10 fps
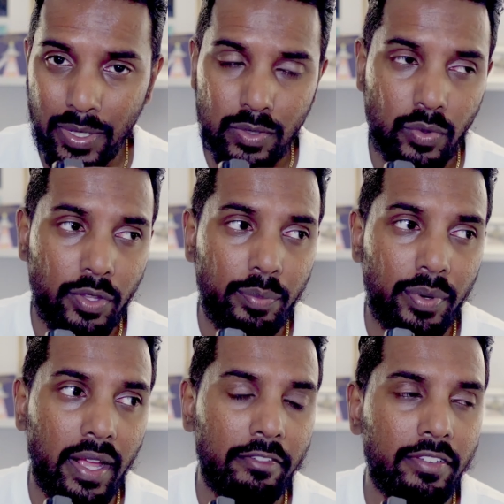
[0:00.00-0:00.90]
what it's worth.
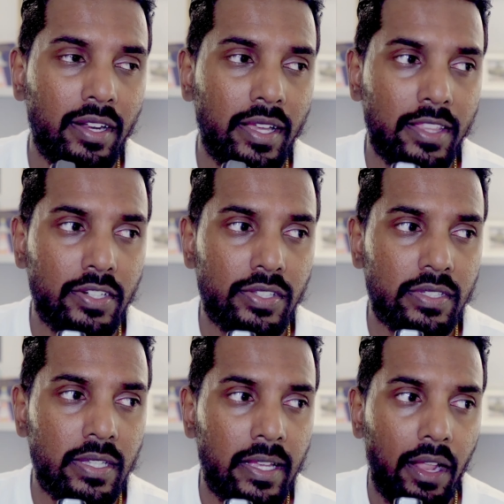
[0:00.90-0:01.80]
But I feel like
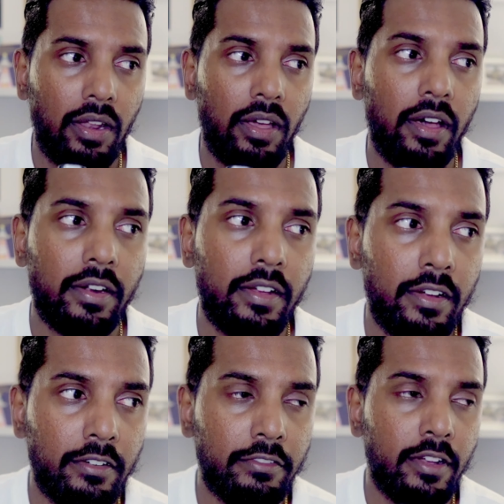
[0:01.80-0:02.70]
there's a lot
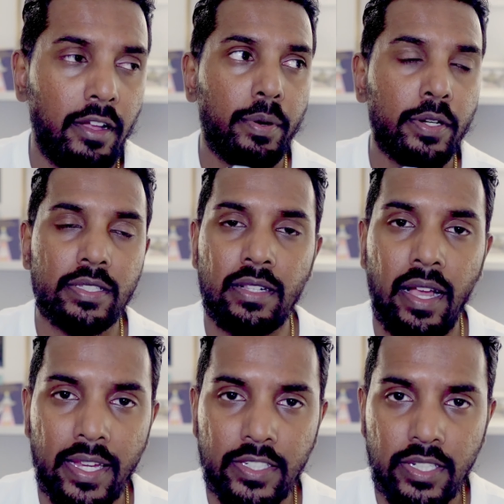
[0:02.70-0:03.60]
of personal
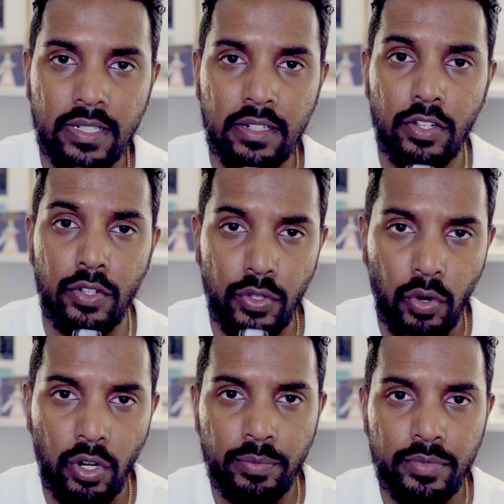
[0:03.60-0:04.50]
hygiene
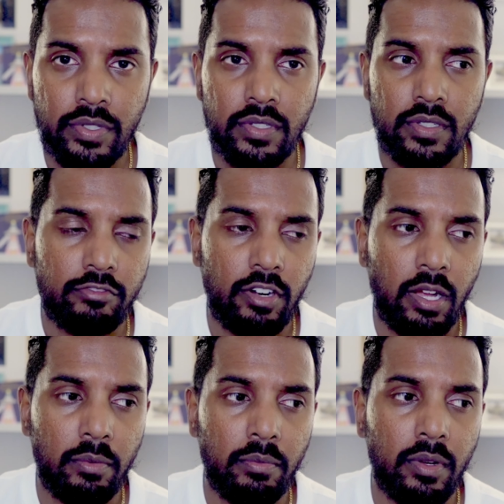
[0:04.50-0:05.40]
norms
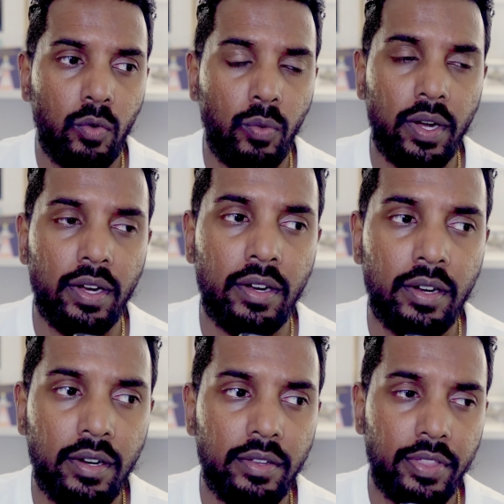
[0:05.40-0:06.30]
from
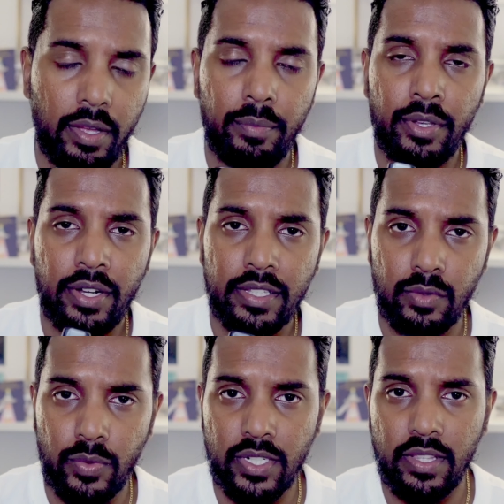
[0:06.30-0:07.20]
where the communities
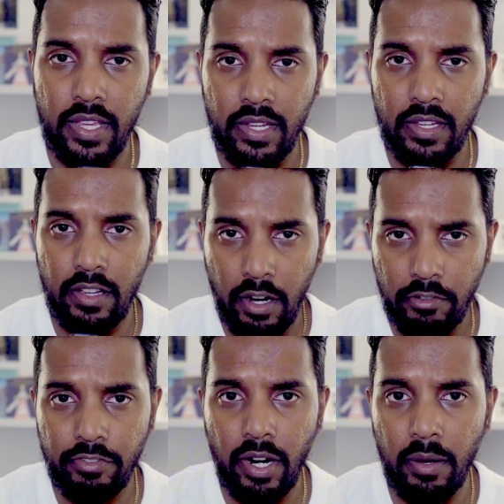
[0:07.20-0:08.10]
in which they are
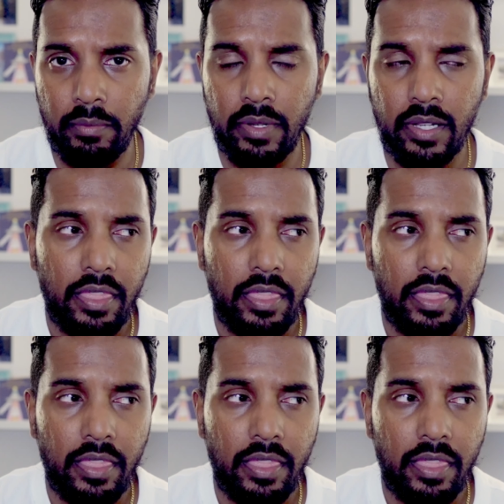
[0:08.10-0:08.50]
from